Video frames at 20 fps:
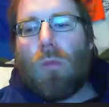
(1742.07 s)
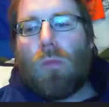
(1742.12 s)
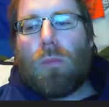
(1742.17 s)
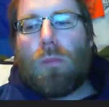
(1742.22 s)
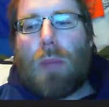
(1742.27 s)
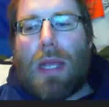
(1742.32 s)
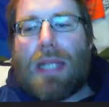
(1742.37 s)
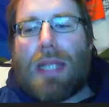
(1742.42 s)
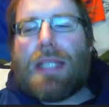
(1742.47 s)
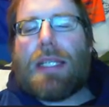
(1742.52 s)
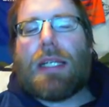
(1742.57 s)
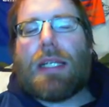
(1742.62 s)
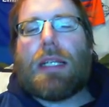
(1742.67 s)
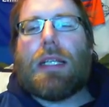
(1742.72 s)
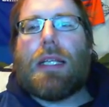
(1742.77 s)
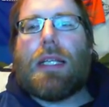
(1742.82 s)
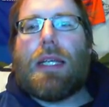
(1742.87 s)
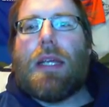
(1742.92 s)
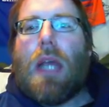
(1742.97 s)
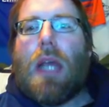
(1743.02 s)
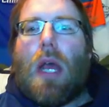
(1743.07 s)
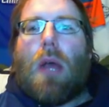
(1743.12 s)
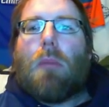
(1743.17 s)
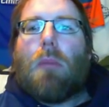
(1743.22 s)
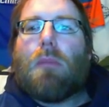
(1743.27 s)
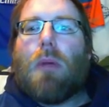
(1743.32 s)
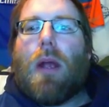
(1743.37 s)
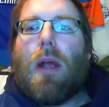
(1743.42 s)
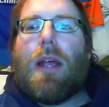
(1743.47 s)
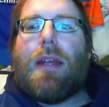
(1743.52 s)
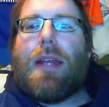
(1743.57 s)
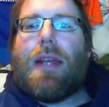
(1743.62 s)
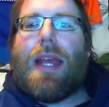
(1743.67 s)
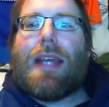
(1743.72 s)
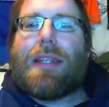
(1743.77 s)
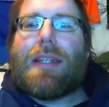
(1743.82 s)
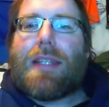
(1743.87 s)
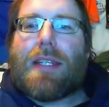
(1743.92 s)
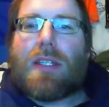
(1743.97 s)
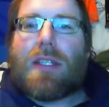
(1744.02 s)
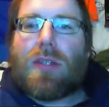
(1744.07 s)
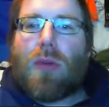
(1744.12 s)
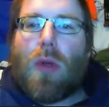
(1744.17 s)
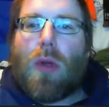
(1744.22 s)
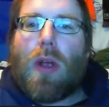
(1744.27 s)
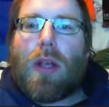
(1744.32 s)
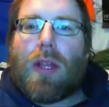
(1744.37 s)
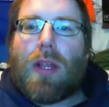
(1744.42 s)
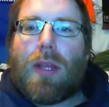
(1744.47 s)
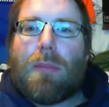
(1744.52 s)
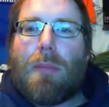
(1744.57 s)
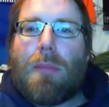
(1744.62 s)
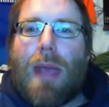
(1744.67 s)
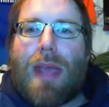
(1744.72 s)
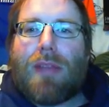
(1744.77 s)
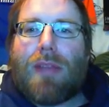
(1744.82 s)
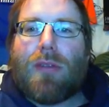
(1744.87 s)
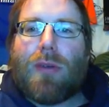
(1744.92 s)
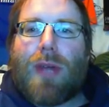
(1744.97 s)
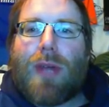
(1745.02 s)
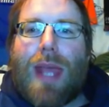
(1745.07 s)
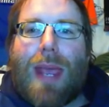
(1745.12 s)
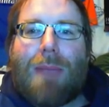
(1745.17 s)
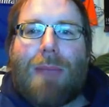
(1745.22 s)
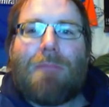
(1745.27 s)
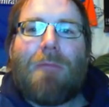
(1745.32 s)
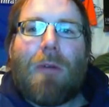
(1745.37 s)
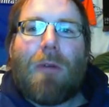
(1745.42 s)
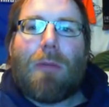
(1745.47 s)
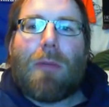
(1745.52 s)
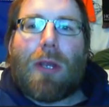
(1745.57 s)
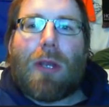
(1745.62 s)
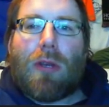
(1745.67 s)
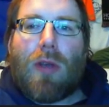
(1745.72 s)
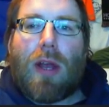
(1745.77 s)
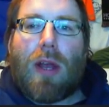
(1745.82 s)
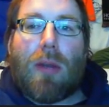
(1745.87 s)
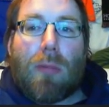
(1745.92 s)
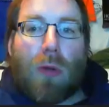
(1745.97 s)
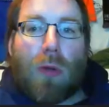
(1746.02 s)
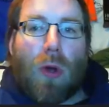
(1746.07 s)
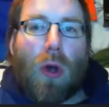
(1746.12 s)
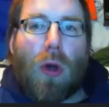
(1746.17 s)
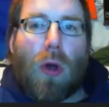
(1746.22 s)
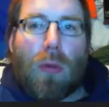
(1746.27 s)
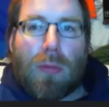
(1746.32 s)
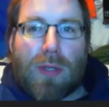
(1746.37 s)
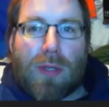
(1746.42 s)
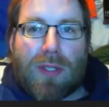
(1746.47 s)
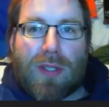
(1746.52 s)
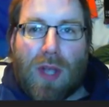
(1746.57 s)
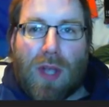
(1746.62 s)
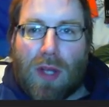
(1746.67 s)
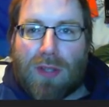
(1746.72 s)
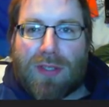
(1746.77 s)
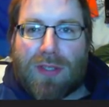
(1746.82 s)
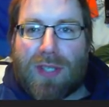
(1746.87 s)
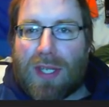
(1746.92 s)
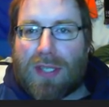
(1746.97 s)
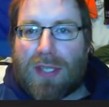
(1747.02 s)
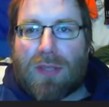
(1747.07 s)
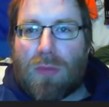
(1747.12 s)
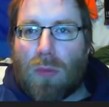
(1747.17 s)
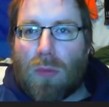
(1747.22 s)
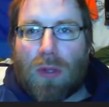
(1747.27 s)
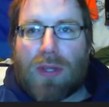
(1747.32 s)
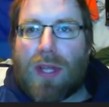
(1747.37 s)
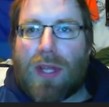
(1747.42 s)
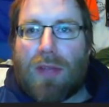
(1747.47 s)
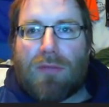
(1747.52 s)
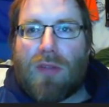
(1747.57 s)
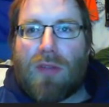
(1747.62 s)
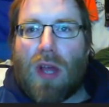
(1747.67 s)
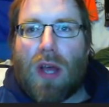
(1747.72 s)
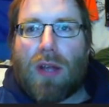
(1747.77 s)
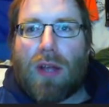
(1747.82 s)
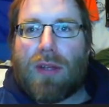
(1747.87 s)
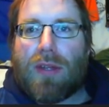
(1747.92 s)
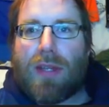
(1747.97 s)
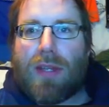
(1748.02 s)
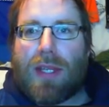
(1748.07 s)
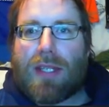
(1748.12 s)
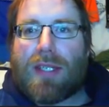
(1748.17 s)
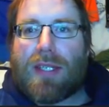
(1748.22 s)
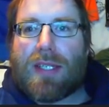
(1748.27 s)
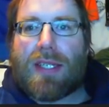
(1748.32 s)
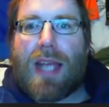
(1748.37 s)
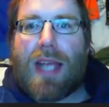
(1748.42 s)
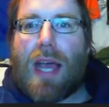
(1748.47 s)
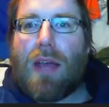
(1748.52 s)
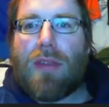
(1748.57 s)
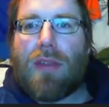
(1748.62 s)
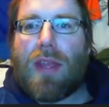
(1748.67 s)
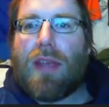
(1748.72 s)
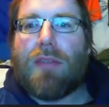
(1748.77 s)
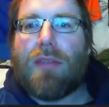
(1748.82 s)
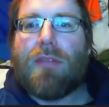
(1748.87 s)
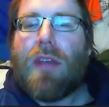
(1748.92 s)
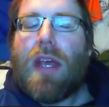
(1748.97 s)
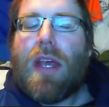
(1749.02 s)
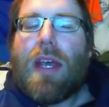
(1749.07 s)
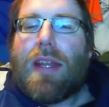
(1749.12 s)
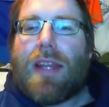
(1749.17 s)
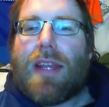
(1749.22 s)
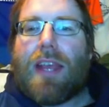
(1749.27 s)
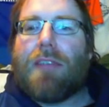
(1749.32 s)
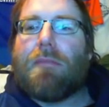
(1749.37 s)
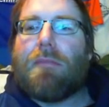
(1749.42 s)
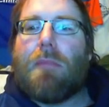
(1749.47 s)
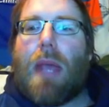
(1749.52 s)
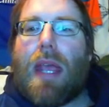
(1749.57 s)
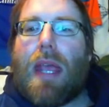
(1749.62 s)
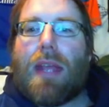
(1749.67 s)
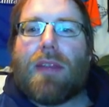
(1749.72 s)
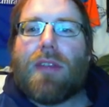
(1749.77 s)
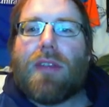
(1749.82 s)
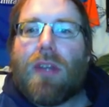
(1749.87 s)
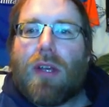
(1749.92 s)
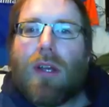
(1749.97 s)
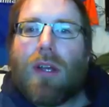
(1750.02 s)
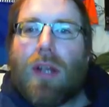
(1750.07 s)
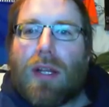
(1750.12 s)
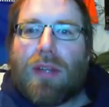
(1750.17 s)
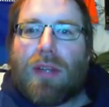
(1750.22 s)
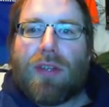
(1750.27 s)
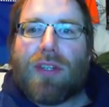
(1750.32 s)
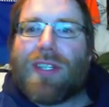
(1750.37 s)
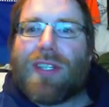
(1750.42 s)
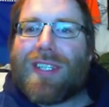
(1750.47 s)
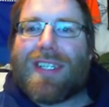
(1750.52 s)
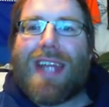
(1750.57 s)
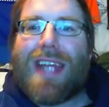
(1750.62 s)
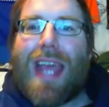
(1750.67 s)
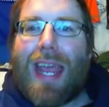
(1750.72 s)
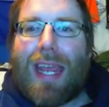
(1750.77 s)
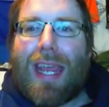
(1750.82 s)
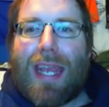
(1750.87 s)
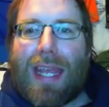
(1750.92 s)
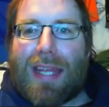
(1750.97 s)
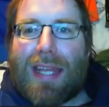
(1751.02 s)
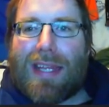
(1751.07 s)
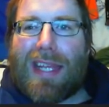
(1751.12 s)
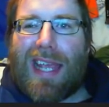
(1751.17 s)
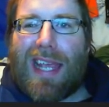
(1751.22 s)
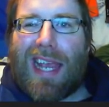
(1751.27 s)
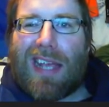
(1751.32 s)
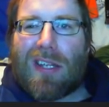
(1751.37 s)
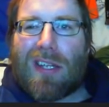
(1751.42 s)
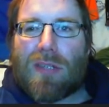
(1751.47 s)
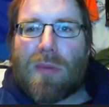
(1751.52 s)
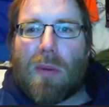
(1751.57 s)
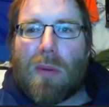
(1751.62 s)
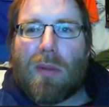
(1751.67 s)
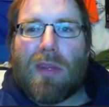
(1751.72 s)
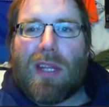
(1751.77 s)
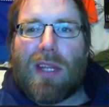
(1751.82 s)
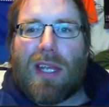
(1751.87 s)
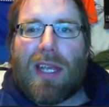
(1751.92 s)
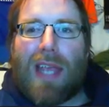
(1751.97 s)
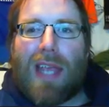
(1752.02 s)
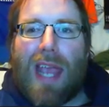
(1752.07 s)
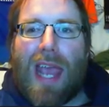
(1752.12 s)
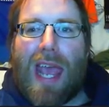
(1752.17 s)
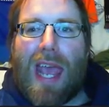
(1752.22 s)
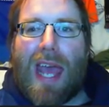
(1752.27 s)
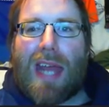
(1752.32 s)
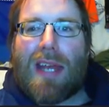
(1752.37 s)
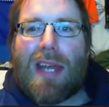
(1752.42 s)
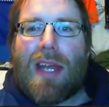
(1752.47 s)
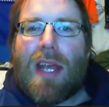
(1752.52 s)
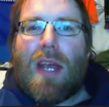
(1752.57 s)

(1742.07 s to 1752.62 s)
basically, Brighton has historically made their name from incredible home results. That's what they've done. This is how they've they've made their their stay in the English Premier League. And